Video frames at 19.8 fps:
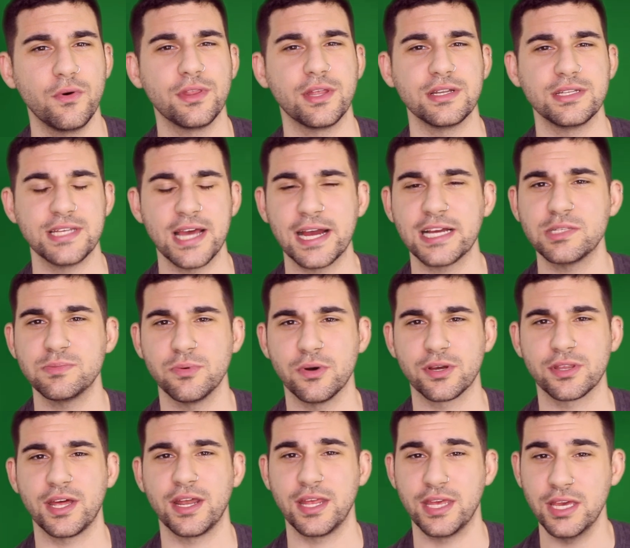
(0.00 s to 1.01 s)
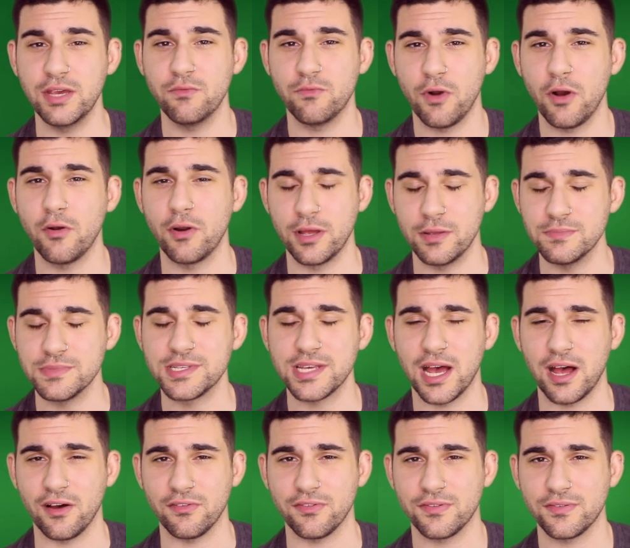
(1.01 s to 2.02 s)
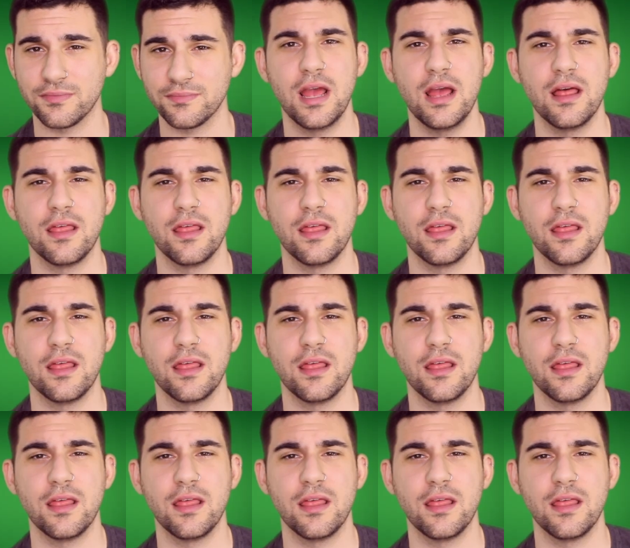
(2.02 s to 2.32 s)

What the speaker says: with a textbook that he wrote himself.